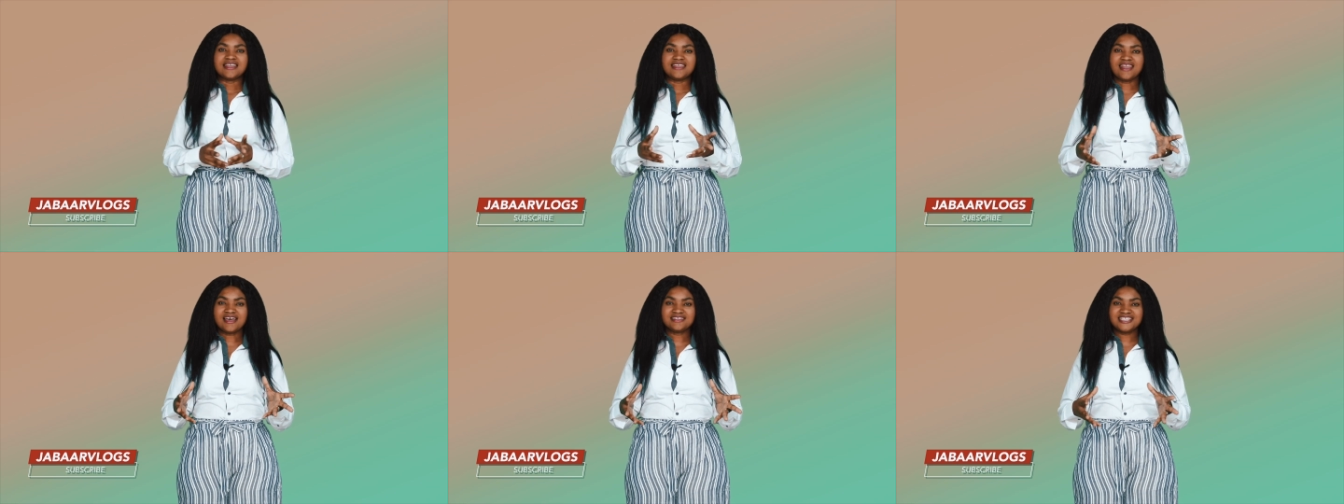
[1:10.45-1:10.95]

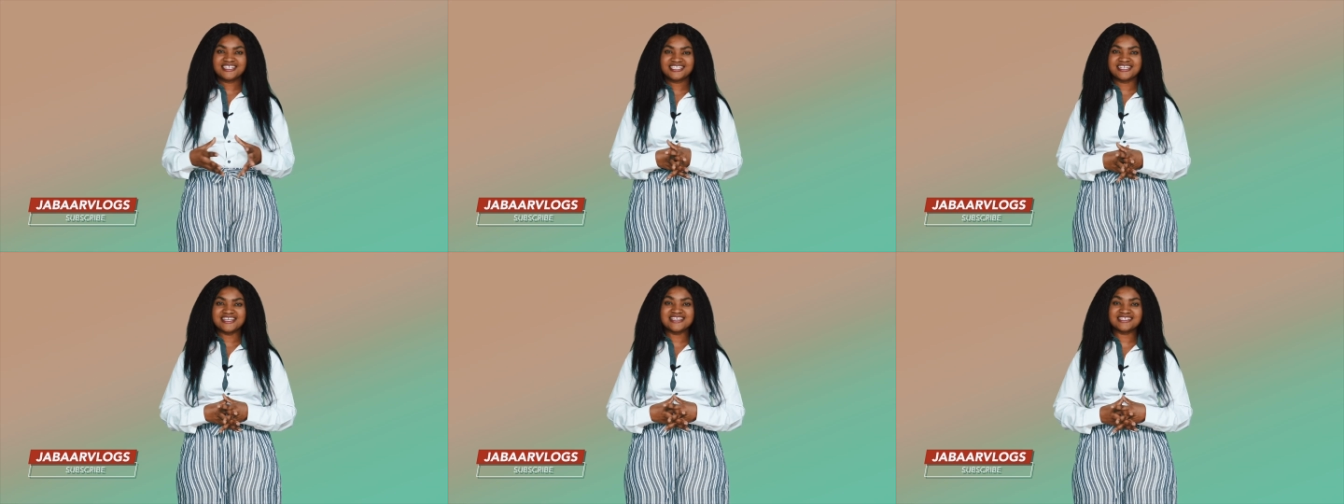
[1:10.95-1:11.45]
Nandy,
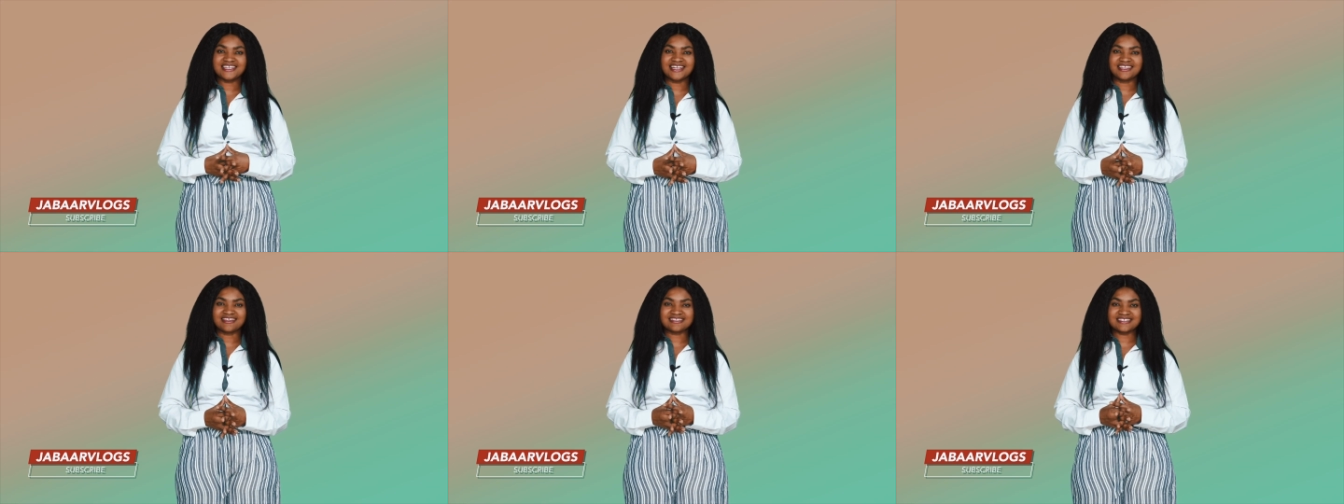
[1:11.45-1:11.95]
she is a
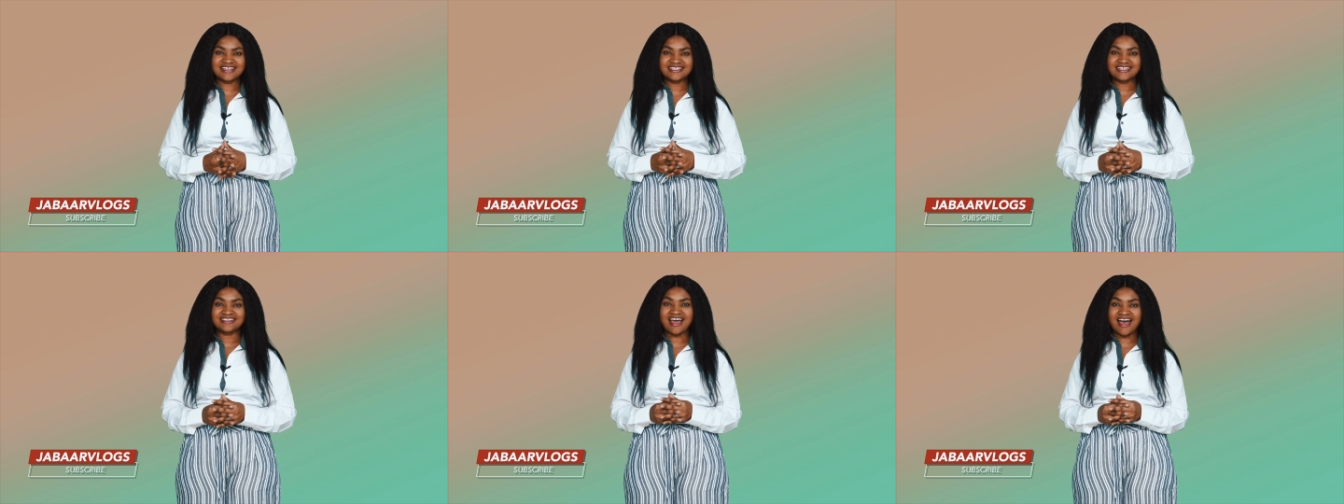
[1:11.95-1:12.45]

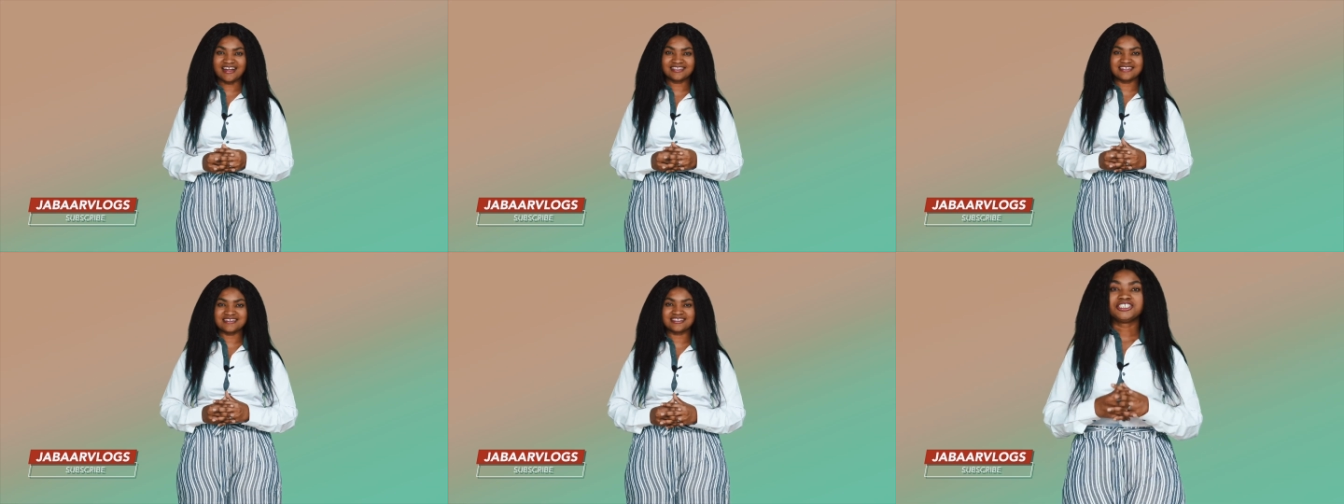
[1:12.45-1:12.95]
Tanzanian
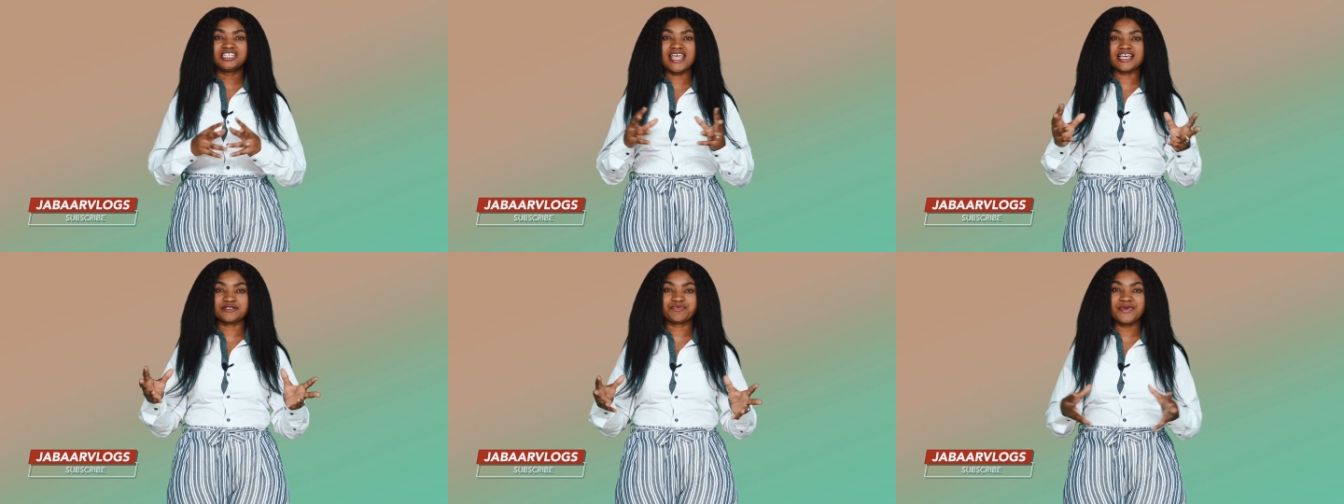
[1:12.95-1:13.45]
artist. She
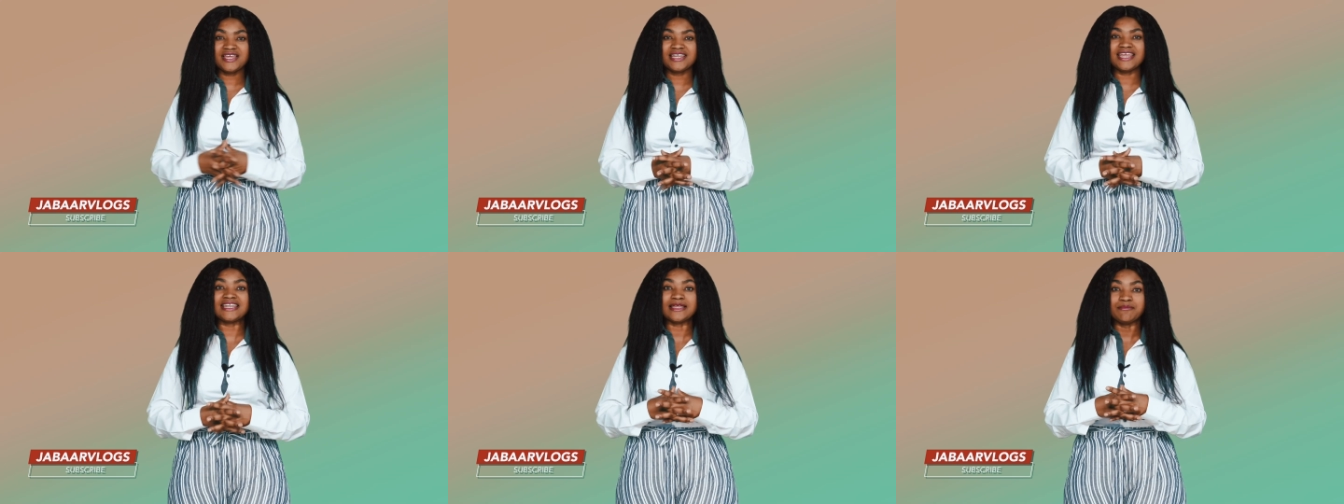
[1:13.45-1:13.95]
has been
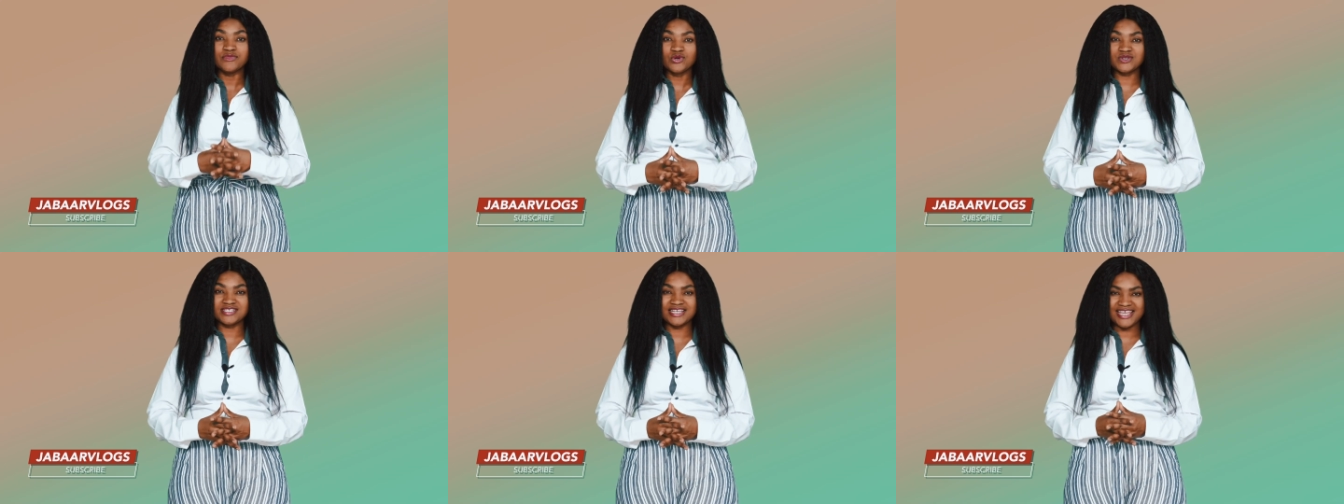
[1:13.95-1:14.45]
in the
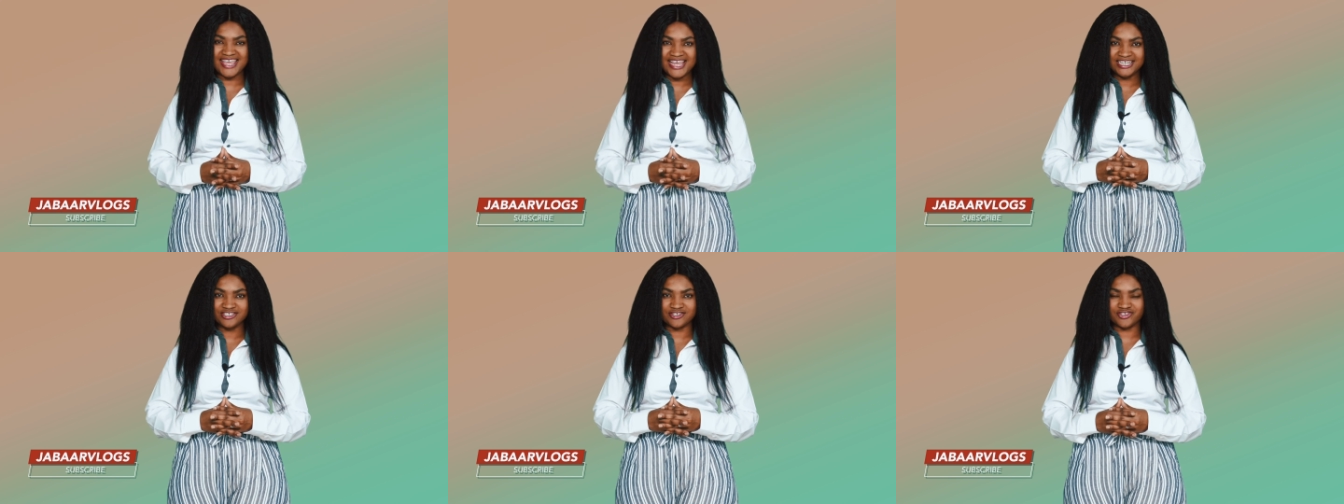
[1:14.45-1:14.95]
music
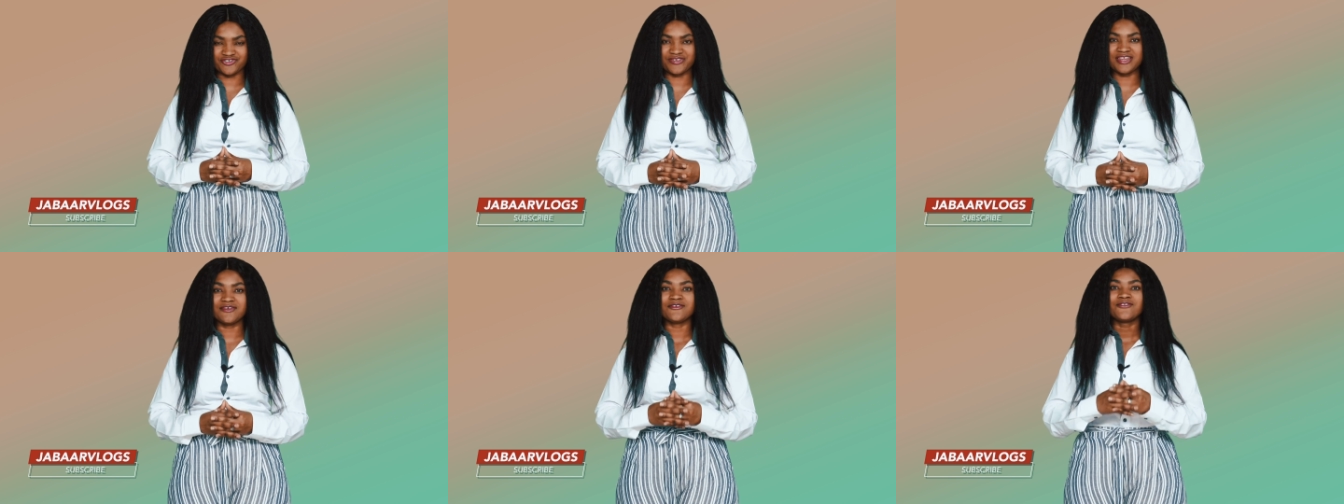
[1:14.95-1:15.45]

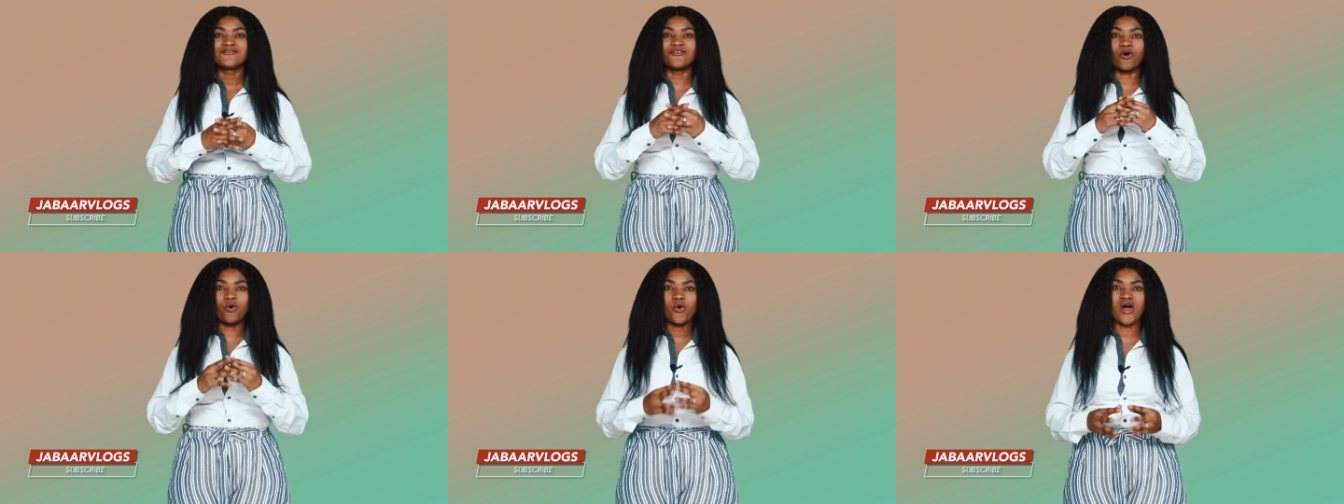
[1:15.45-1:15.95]
industry
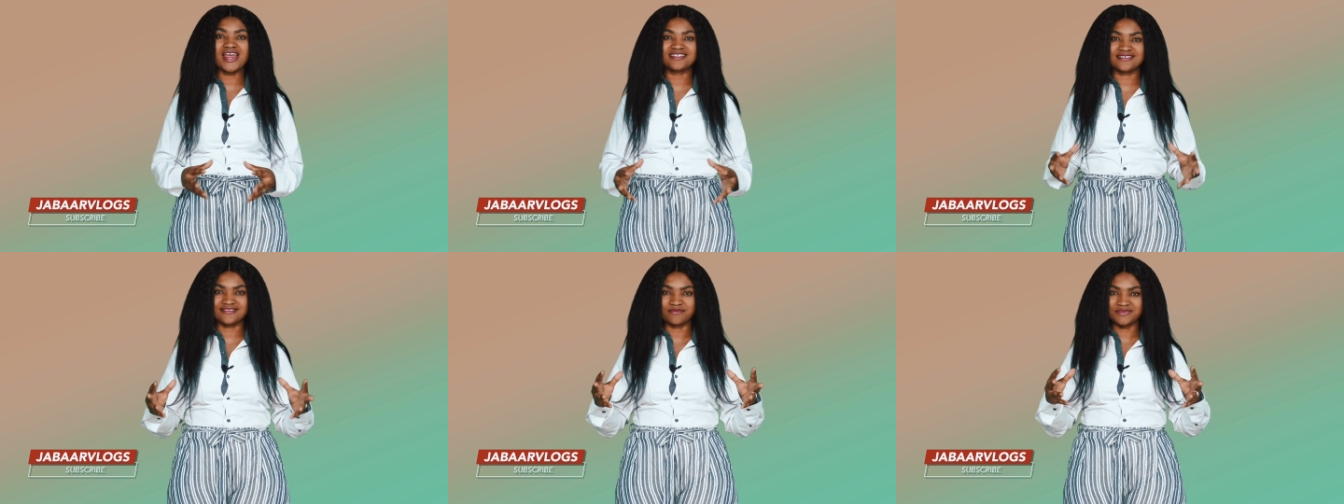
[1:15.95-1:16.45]
for quite
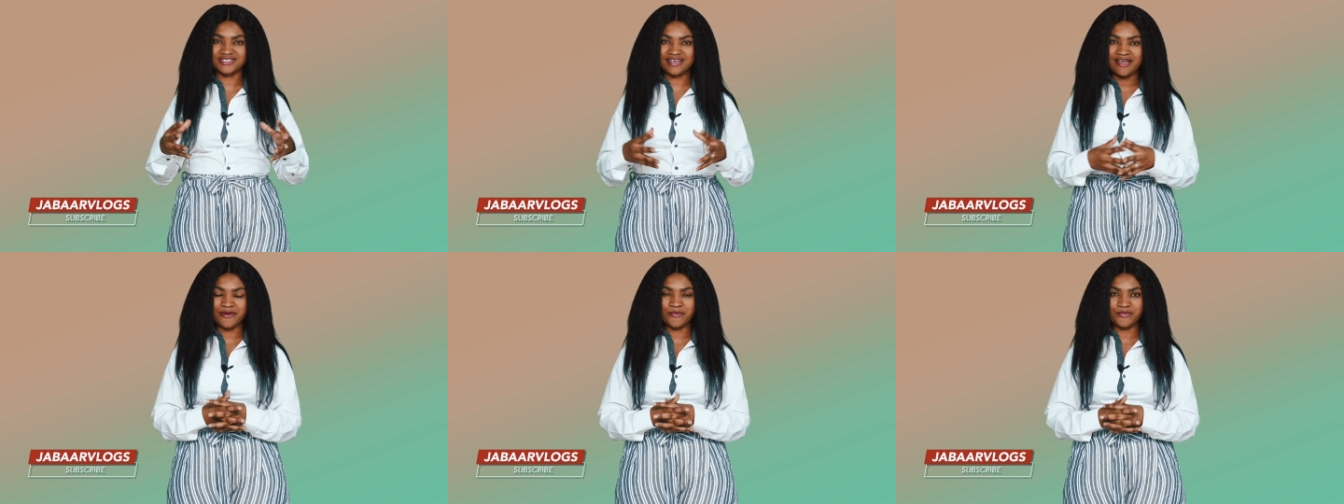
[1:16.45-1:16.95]
some time.